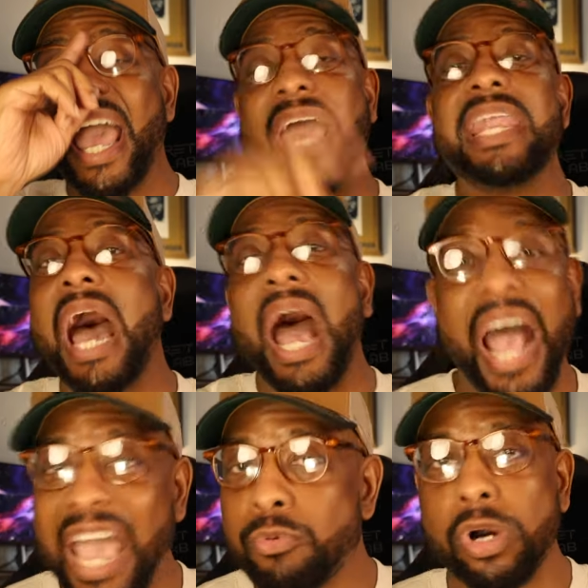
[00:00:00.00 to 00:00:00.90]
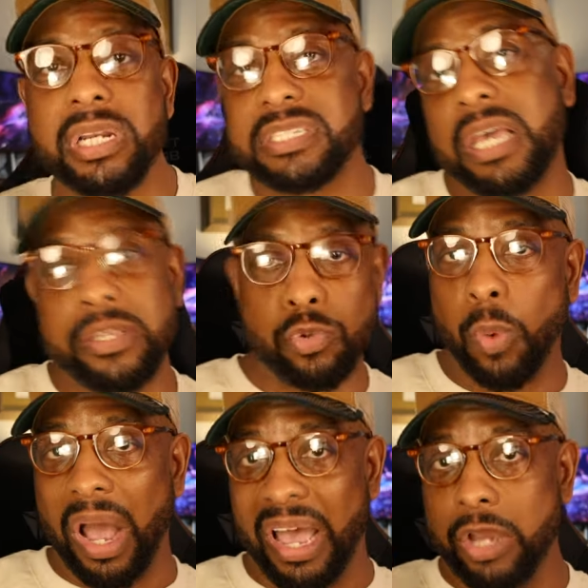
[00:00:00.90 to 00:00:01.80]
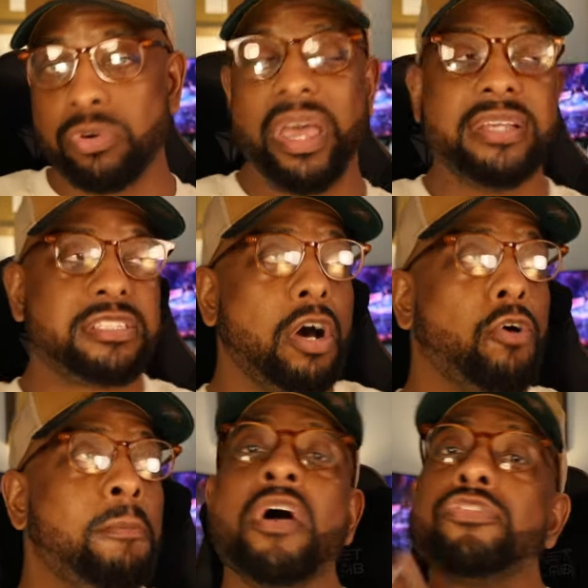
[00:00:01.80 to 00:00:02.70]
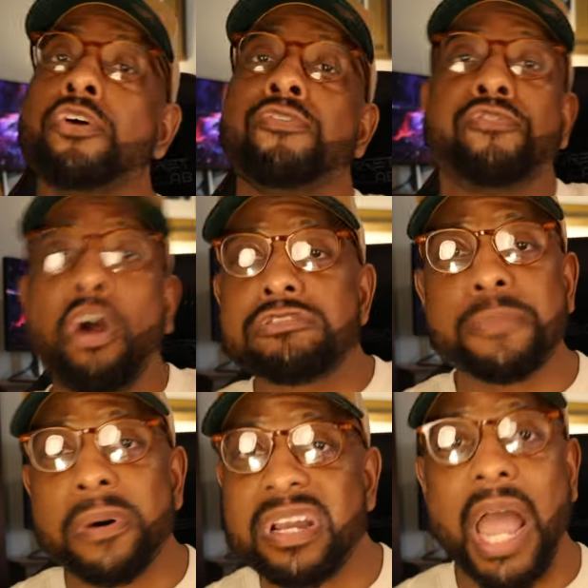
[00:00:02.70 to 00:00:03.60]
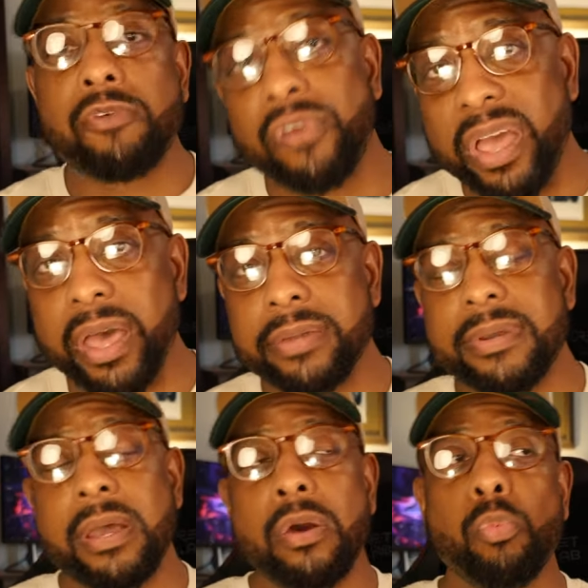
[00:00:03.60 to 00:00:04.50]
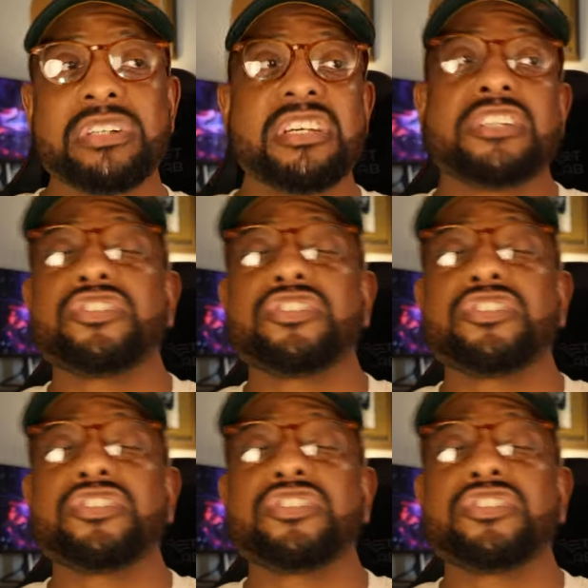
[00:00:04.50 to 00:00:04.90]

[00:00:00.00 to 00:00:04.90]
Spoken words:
and I am going to tell you why. Okay, so the first book I read was A